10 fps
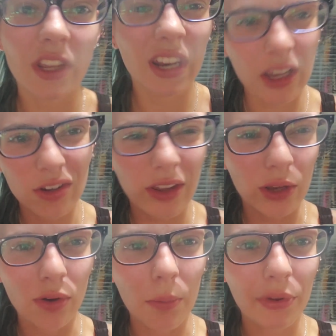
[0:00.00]
it and like
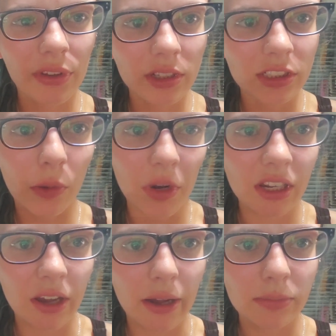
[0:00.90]
crumpled it so many
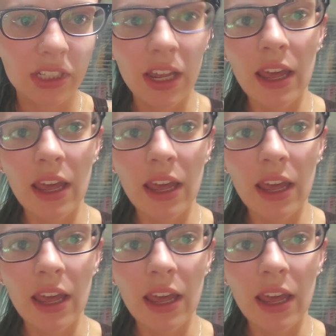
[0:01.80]
times